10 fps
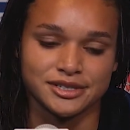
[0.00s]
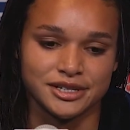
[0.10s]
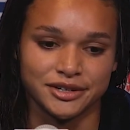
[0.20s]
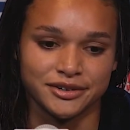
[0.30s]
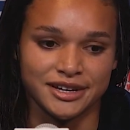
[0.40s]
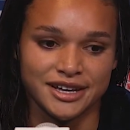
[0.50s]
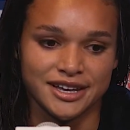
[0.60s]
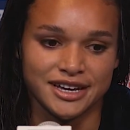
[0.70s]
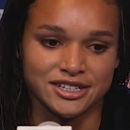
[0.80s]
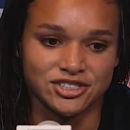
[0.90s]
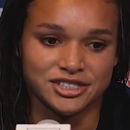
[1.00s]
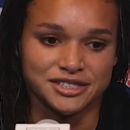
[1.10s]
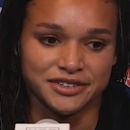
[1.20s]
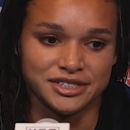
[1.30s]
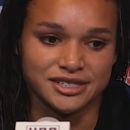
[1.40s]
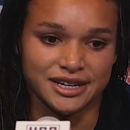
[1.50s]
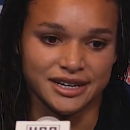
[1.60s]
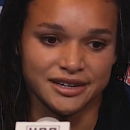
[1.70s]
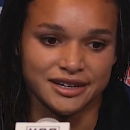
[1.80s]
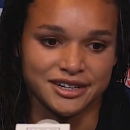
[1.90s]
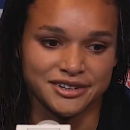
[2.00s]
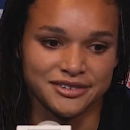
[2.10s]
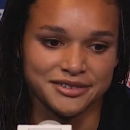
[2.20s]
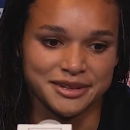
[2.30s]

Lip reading: So it just feels like, you know,